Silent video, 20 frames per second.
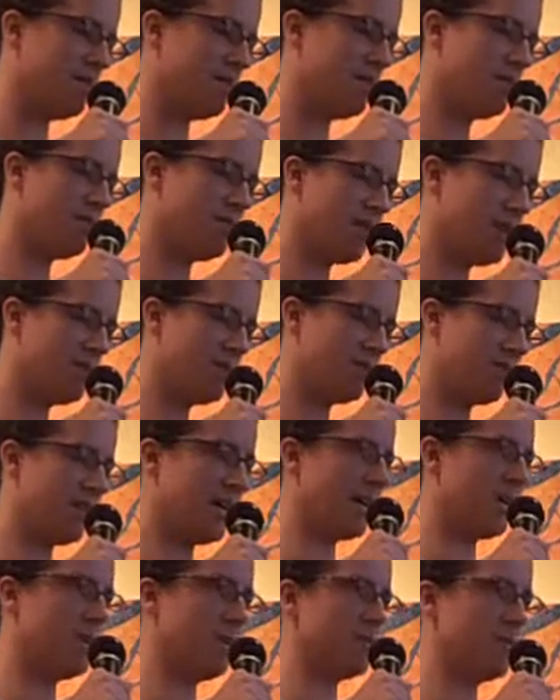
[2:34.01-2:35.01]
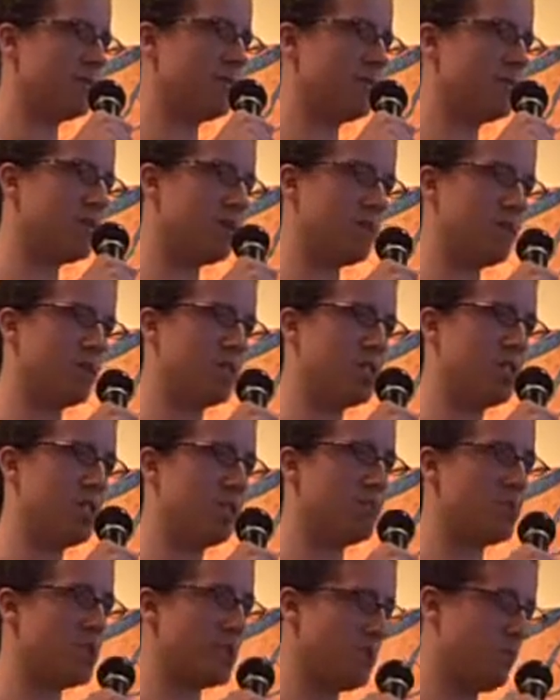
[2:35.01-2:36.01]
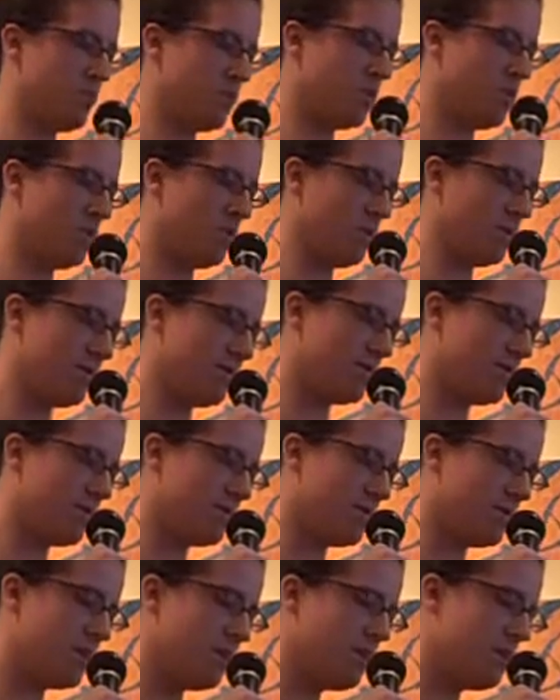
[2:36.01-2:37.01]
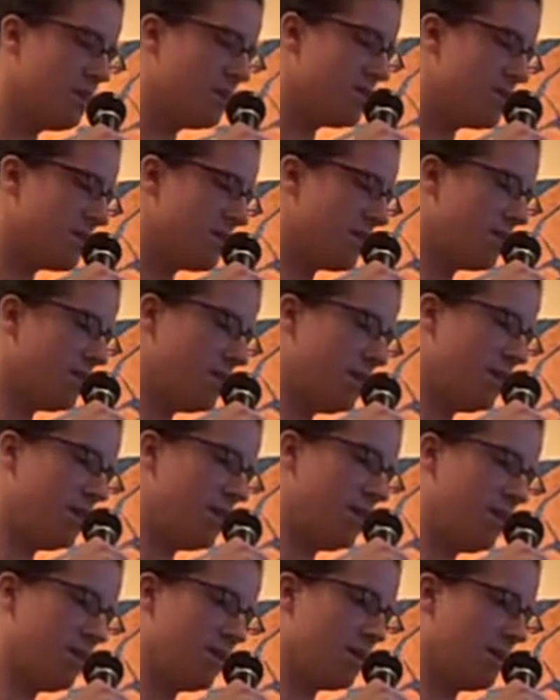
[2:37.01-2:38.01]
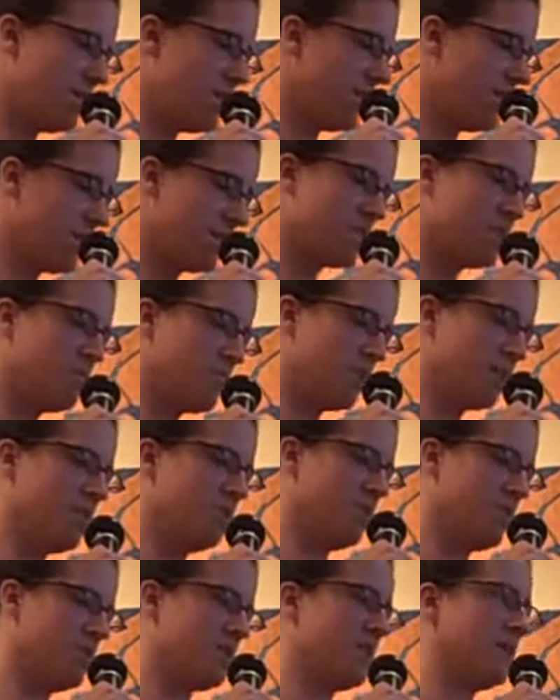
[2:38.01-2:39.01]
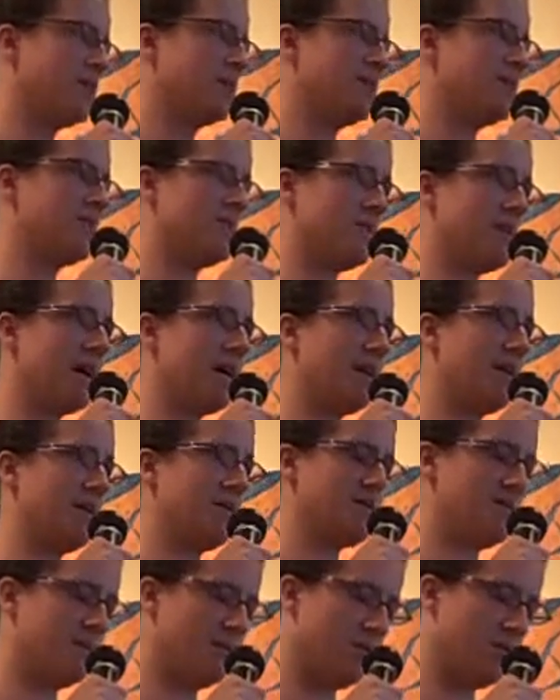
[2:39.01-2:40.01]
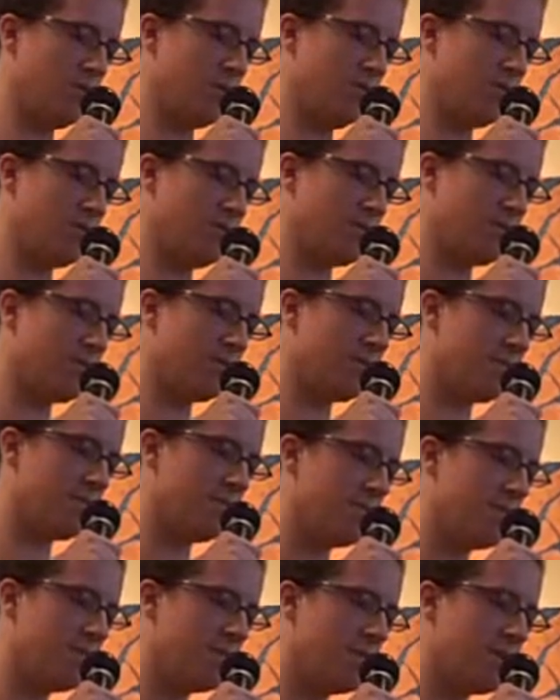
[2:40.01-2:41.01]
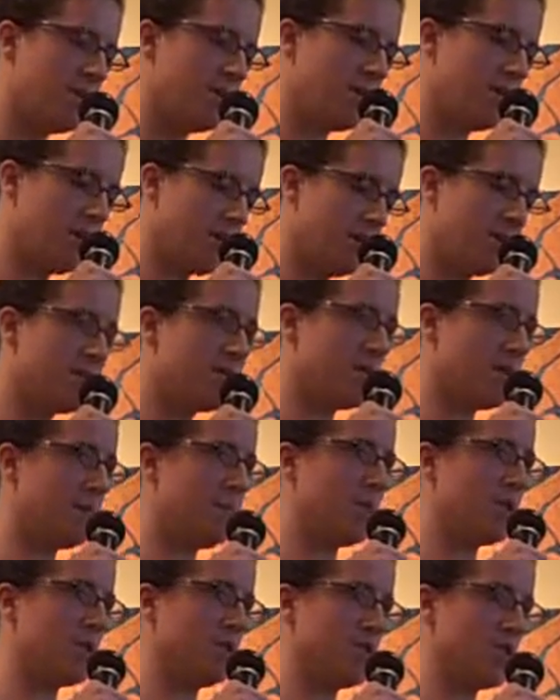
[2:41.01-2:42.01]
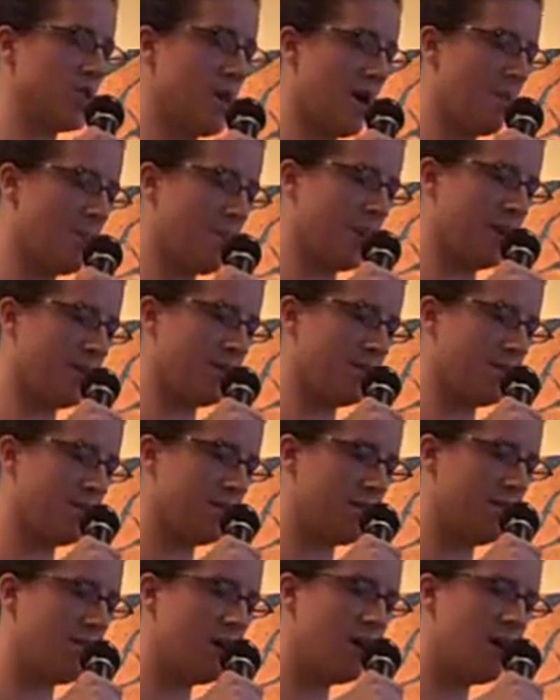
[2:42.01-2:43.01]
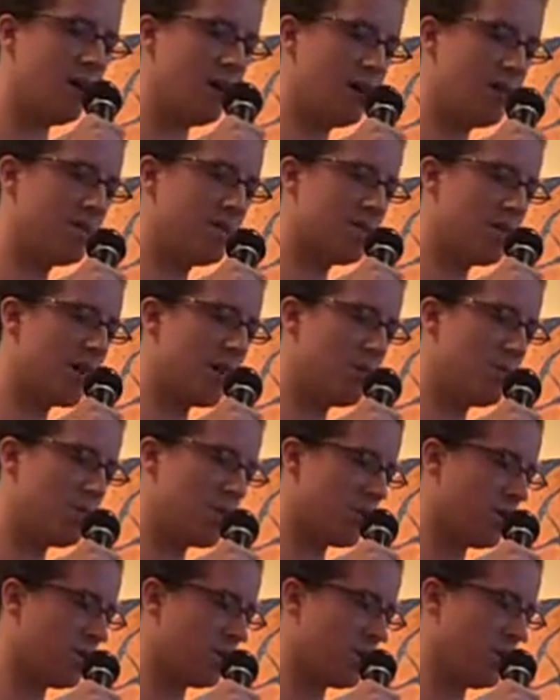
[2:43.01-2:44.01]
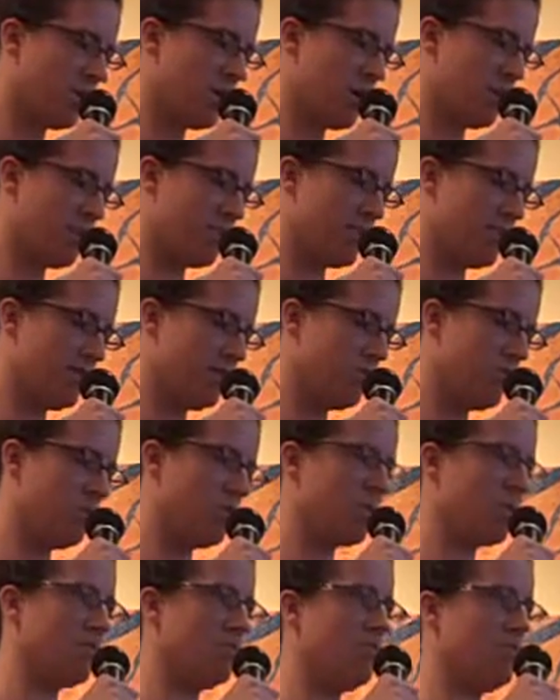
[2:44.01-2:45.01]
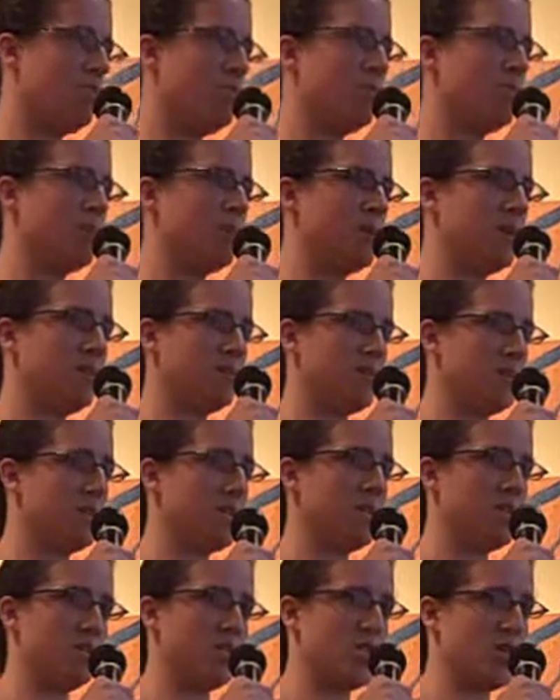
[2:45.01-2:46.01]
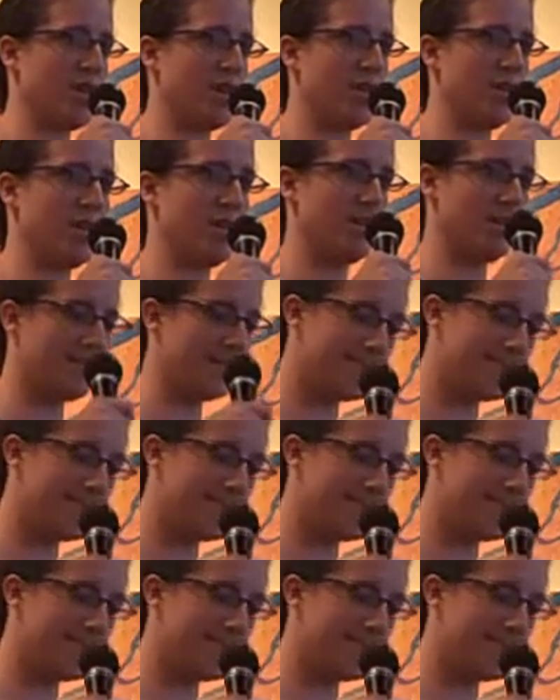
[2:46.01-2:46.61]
The faded towels, our cheap shampoo. Suddenly an inexplicable sense of sadness and doom. It is time to go shopping. It is time to curl up in the warm womb of something shiny.